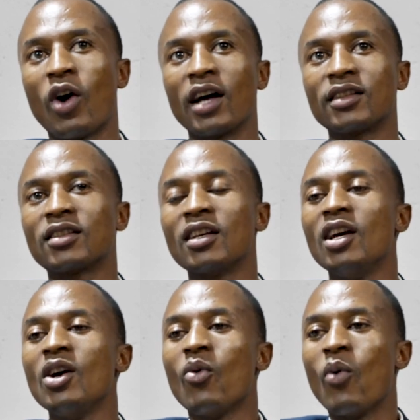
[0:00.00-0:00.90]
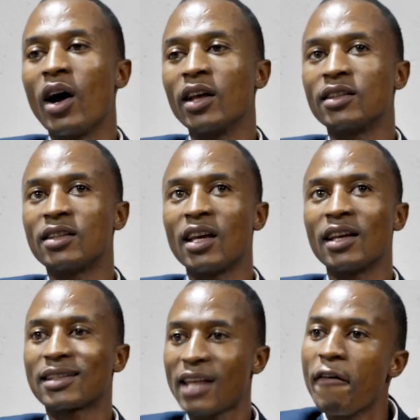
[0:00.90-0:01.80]
us was a
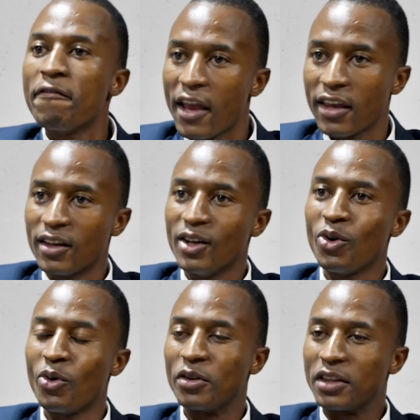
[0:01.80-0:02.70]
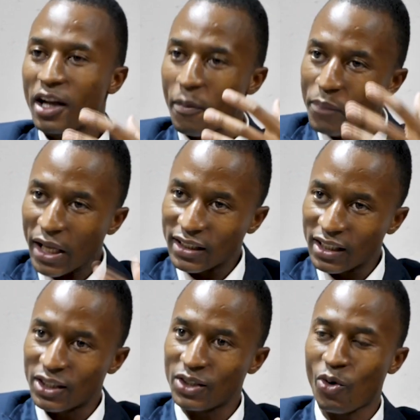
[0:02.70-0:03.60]
survey on the
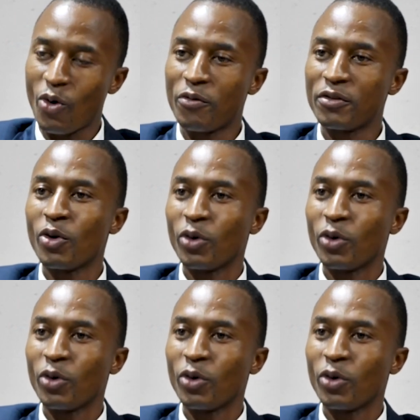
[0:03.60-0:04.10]
capacity of the